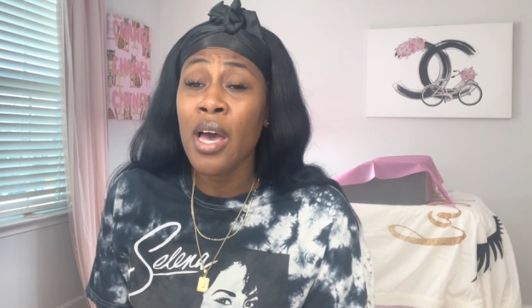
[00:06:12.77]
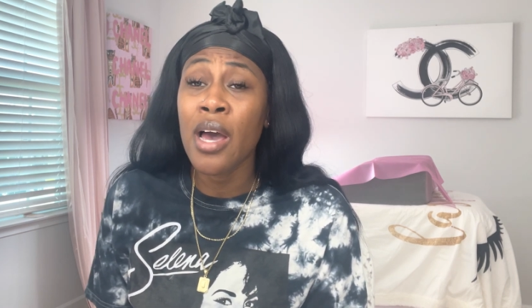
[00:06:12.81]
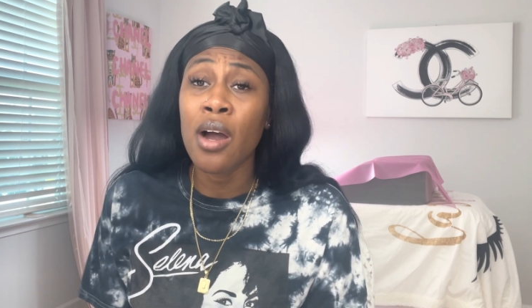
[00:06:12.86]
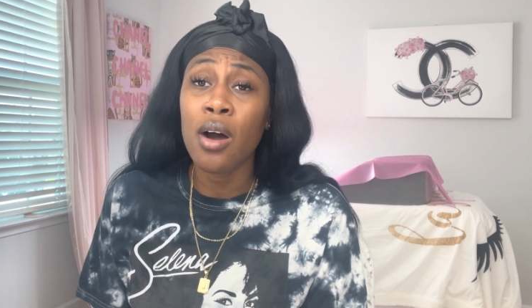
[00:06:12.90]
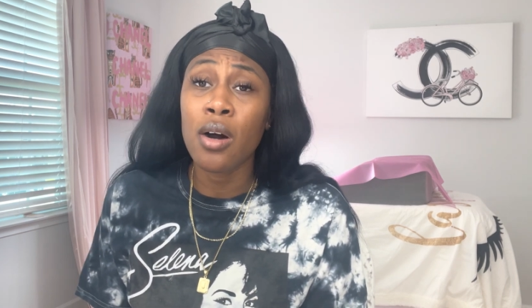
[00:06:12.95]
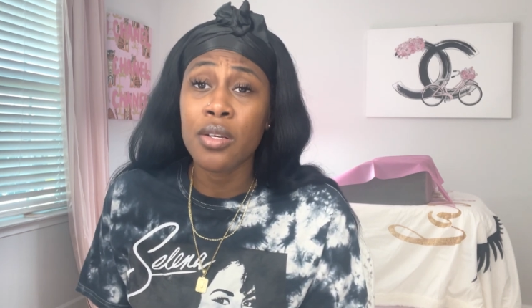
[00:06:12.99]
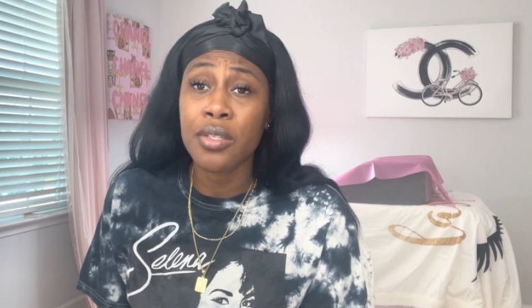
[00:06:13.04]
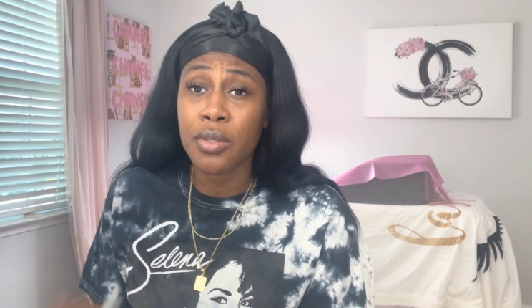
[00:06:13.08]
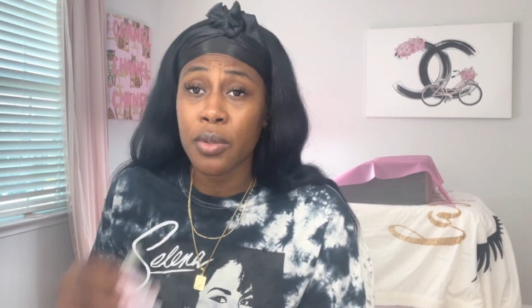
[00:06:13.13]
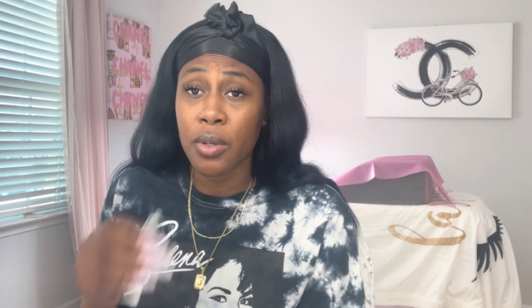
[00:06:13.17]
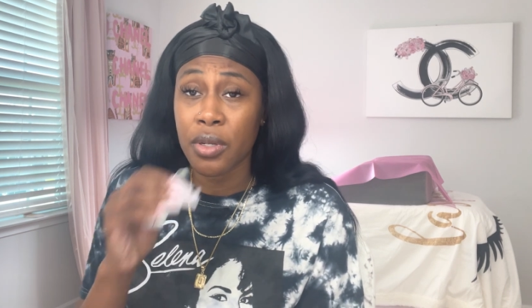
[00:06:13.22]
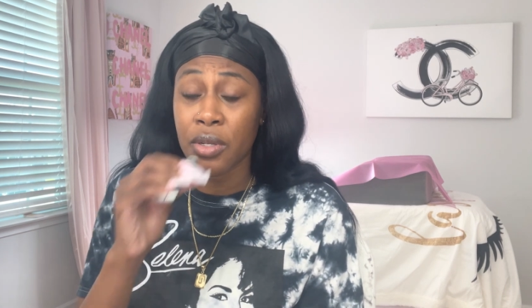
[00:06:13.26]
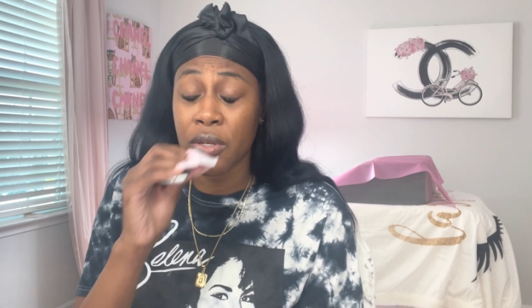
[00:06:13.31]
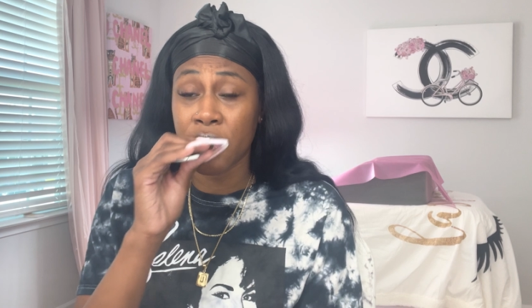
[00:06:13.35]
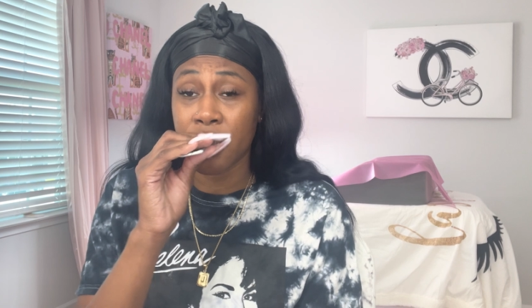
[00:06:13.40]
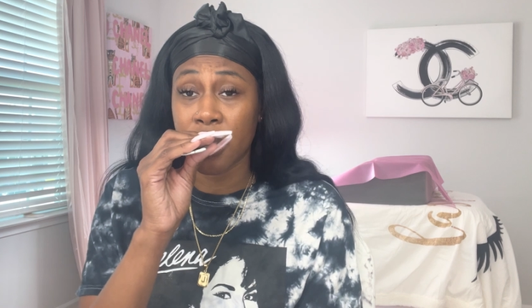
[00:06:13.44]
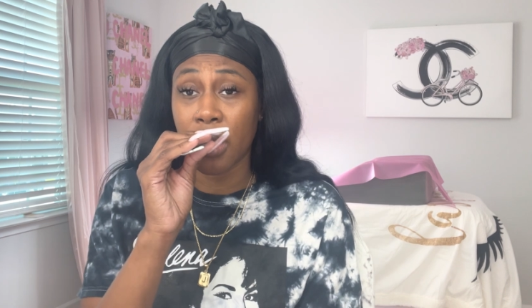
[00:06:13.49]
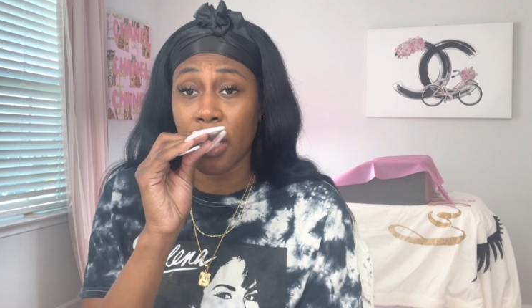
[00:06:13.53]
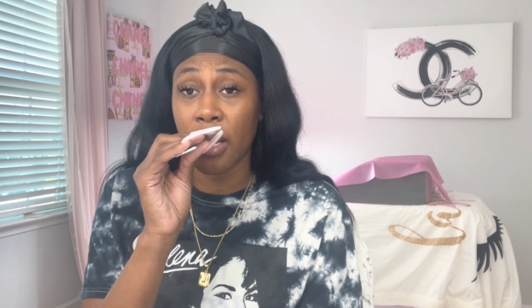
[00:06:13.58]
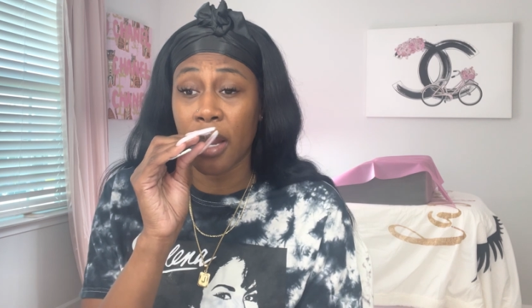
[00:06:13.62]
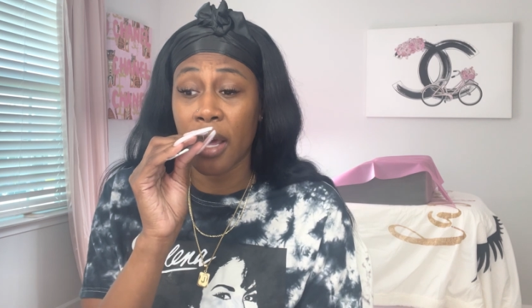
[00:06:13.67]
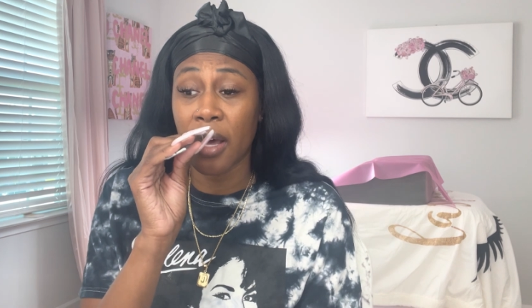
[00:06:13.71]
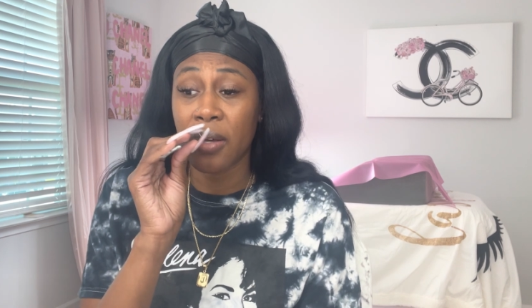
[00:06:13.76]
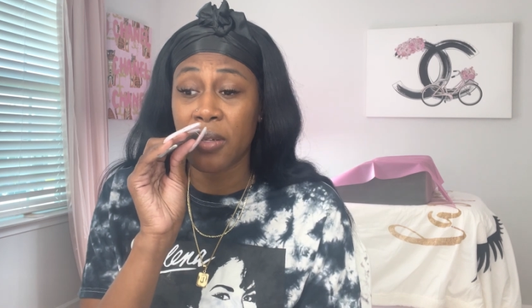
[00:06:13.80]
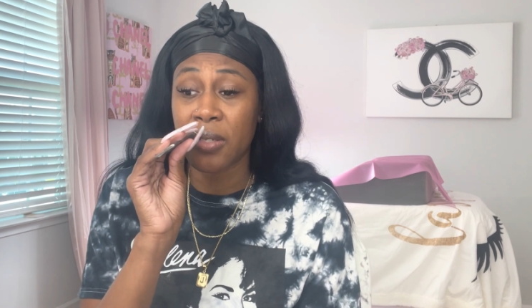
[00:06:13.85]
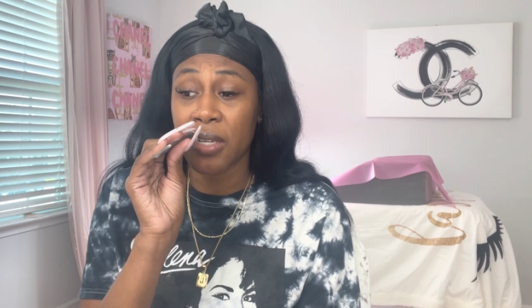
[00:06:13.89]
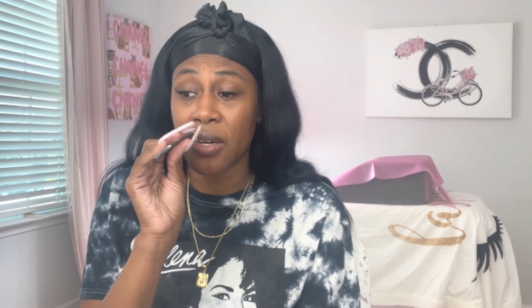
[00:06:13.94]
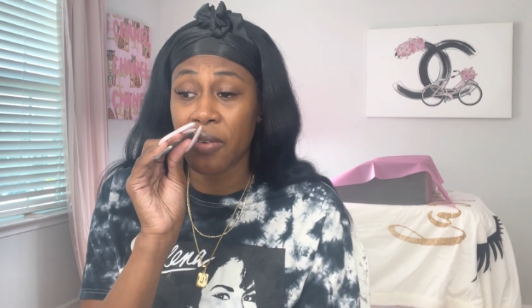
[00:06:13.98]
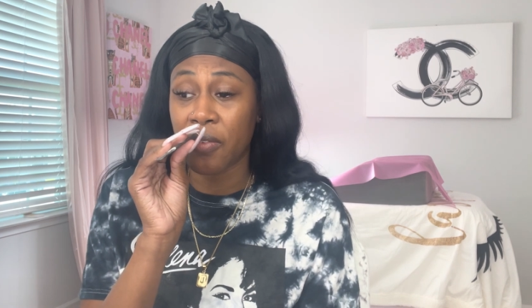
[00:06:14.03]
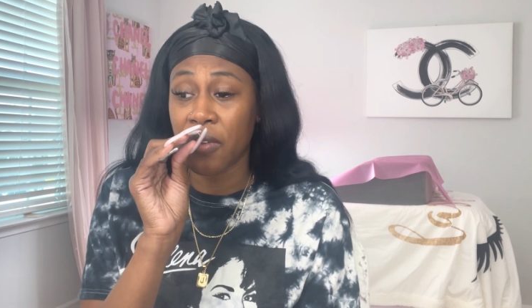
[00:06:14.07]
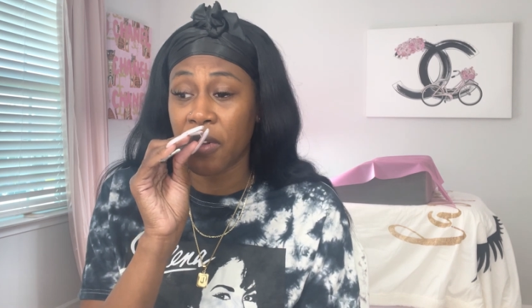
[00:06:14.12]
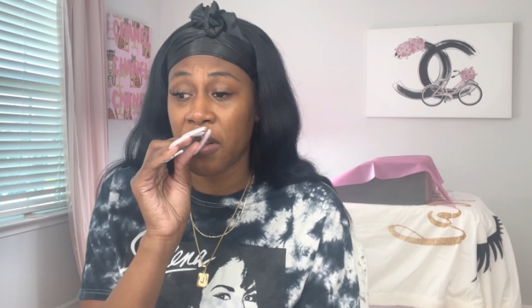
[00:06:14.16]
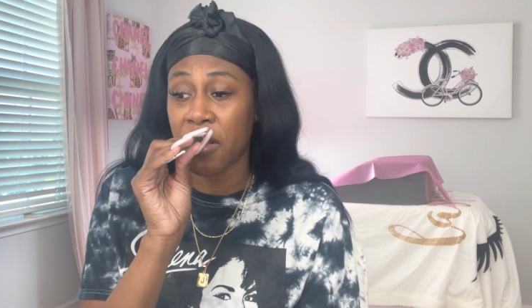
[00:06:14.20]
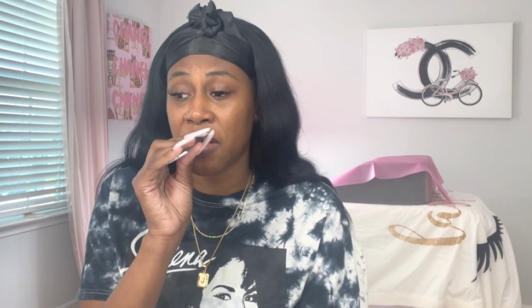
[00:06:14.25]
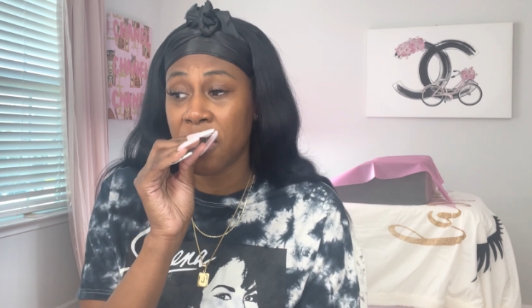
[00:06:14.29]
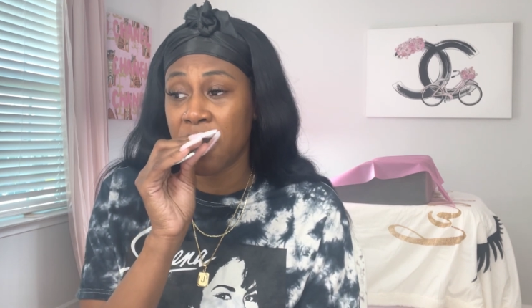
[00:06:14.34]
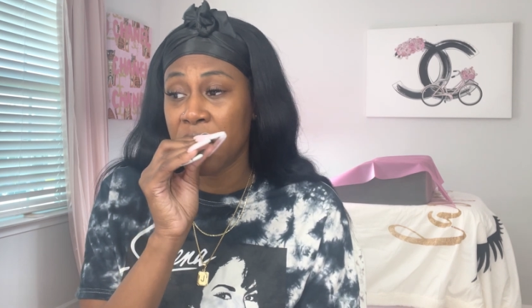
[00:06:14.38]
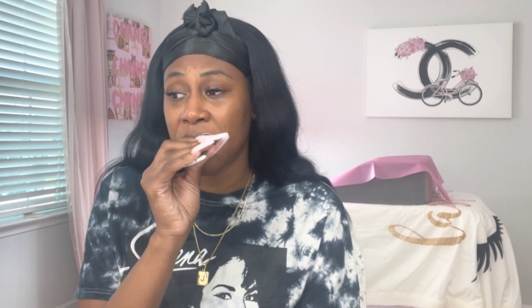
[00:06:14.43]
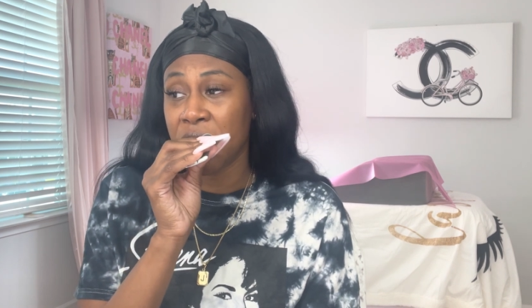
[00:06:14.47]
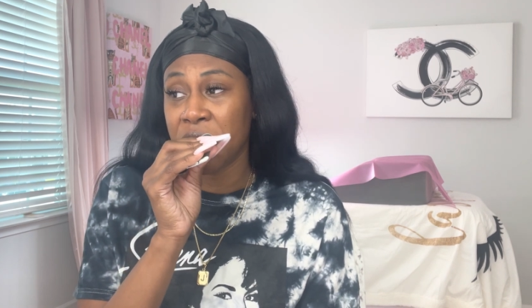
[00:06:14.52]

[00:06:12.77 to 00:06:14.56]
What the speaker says: also understand how Duffy